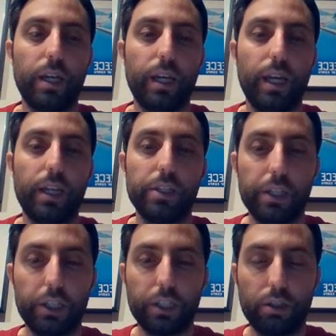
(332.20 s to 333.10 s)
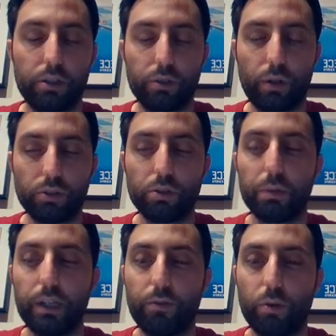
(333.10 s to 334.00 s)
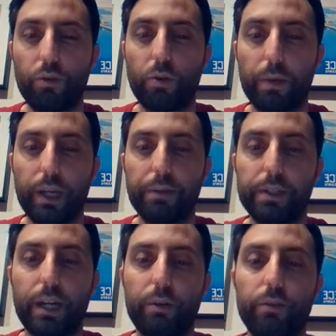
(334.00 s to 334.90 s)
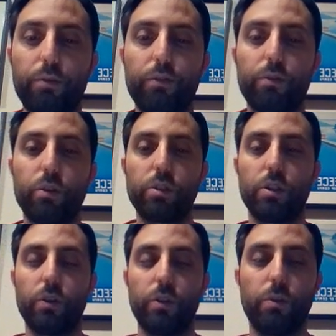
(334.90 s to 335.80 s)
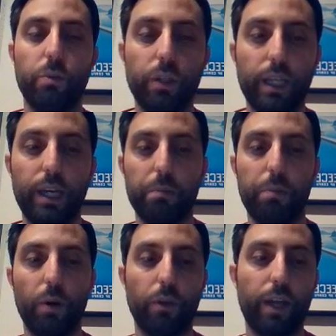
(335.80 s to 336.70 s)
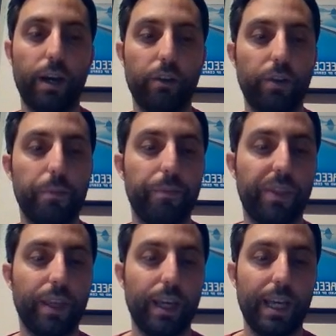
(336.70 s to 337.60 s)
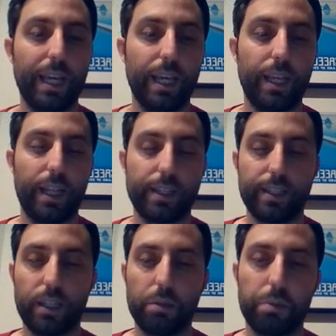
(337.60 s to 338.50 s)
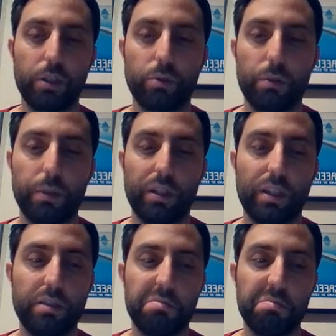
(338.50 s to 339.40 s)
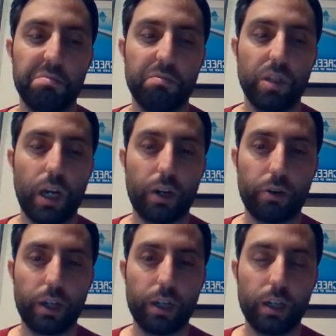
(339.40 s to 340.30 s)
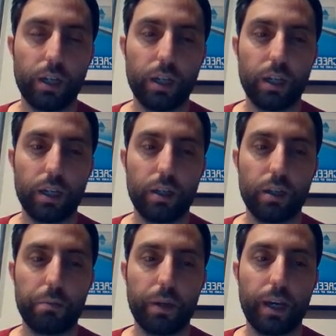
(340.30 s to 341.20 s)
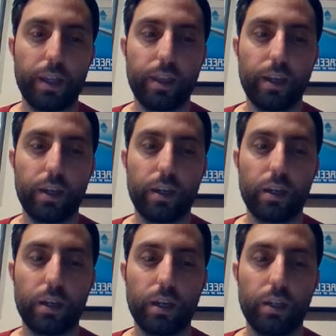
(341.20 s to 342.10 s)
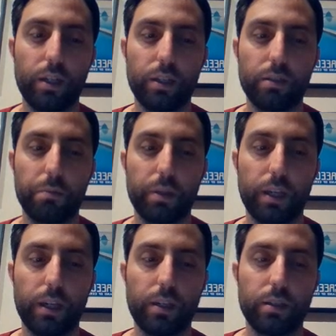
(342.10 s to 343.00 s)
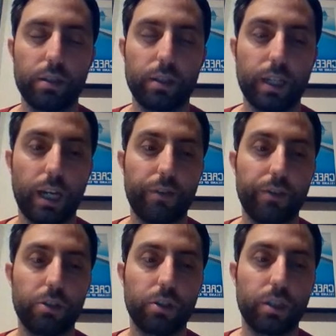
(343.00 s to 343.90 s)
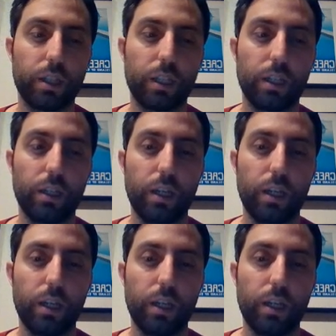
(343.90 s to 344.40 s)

in addition to also being a 4/4, being able to attack with a 4/4. So you really get both out of him. That said, the +1 ability is not great. I think it does some things. It's kind of interesting,